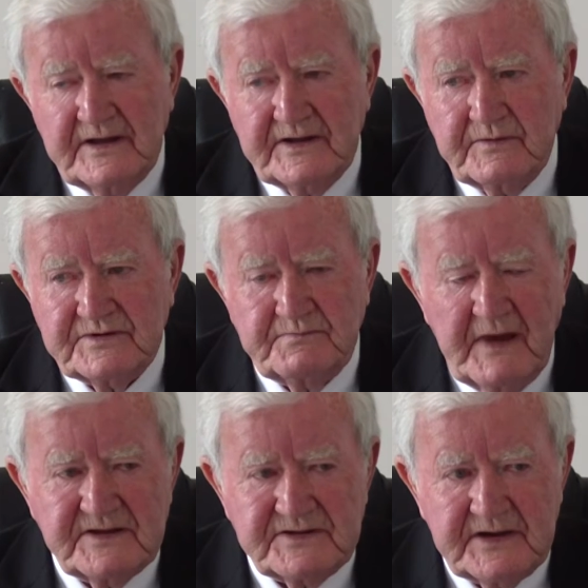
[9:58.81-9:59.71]
There was
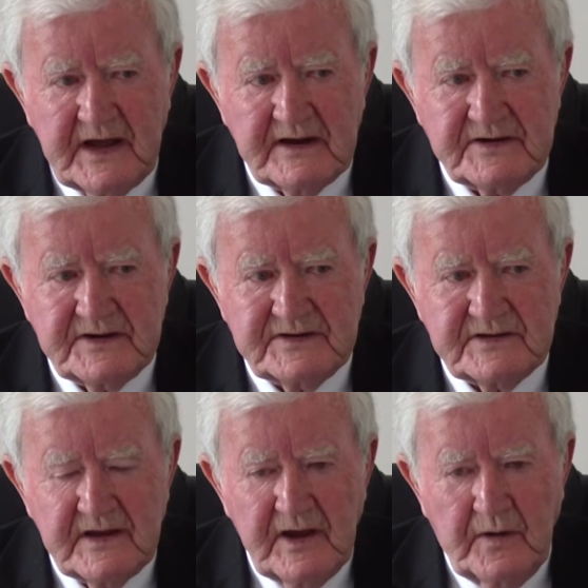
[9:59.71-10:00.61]
men's
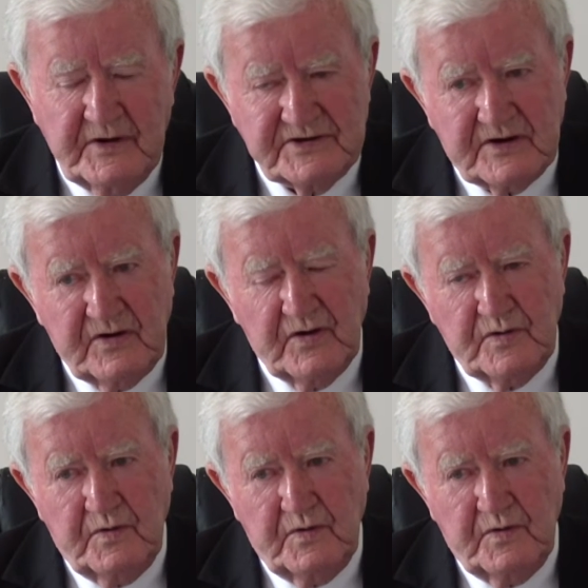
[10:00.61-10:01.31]
sodalities which occurred